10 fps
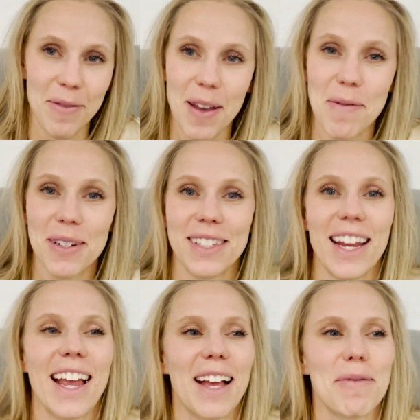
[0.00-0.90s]
we were
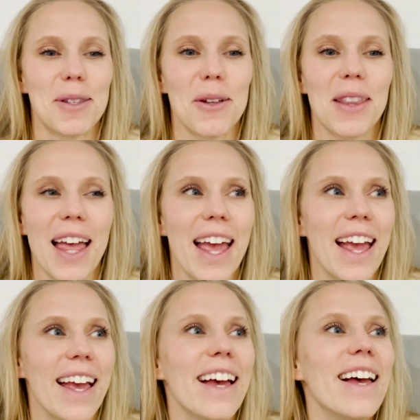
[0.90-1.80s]
staying up so
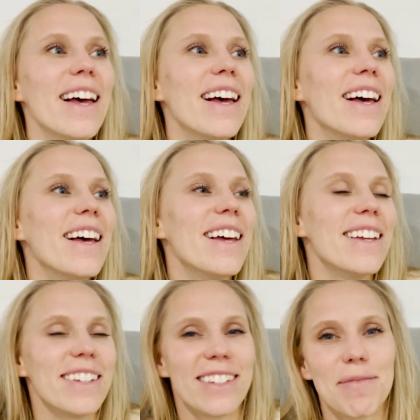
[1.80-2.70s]
late
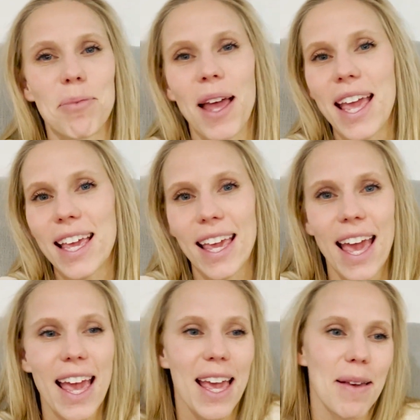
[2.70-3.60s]
playing
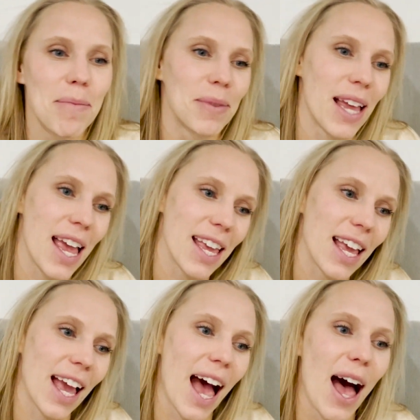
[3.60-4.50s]
games,
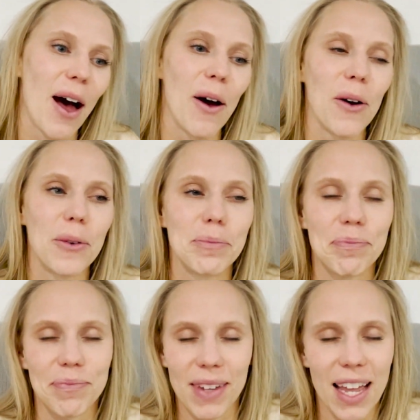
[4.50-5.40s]
hanging out.
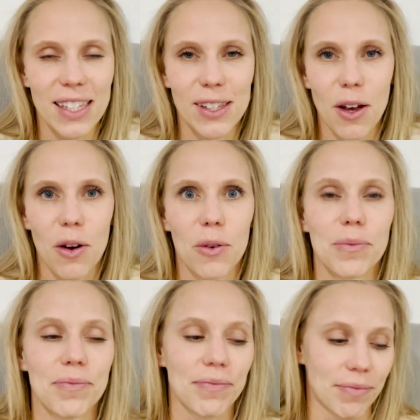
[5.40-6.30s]
And so
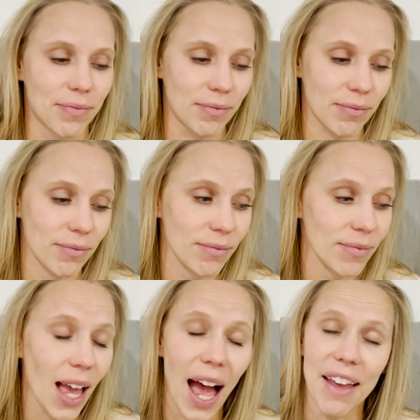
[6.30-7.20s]

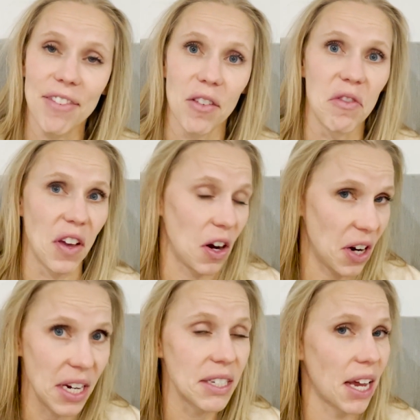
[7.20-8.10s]
I feel
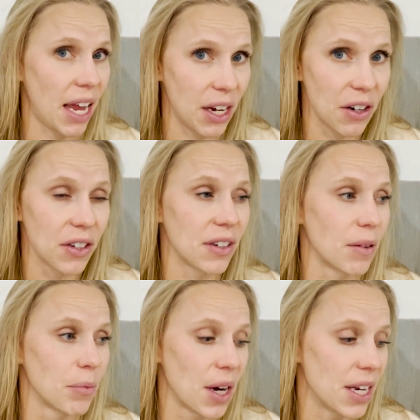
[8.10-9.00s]
very tired.
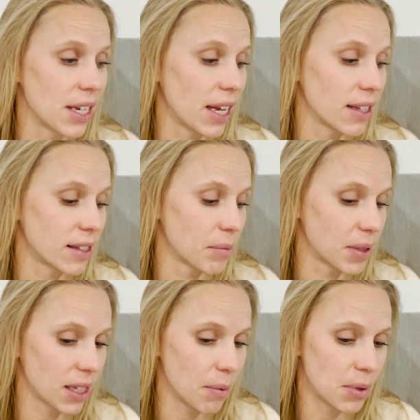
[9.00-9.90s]
I'm ready to get some
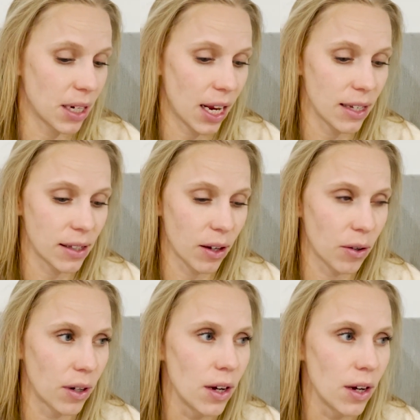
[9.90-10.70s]
sleep tonight. So